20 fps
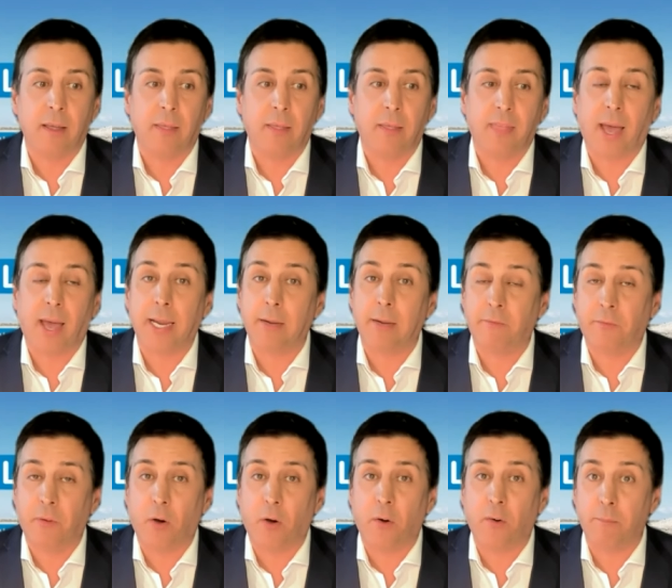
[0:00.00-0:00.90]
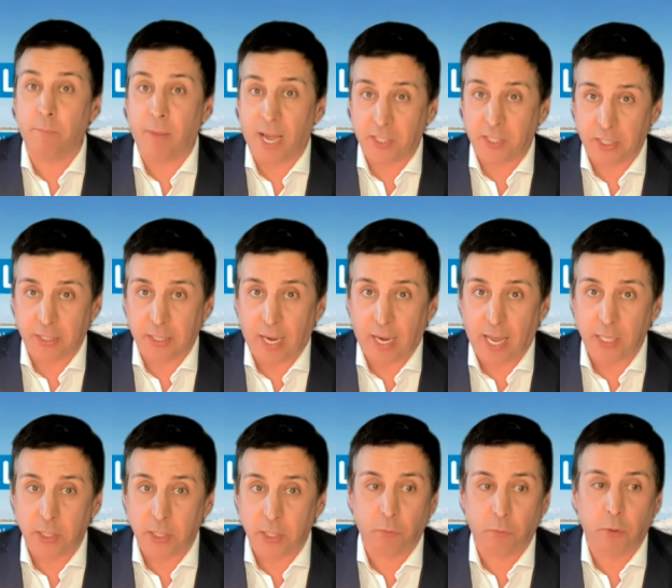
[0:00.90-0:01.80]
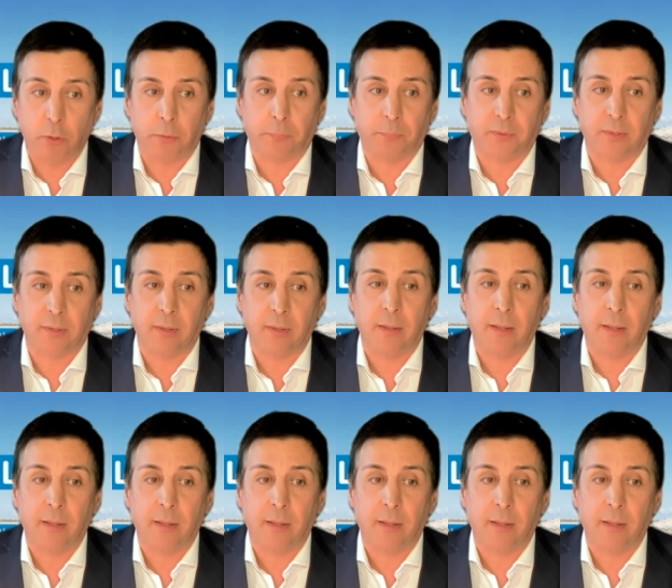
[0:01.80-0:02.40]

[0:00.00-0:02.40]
that involve marginalized groups,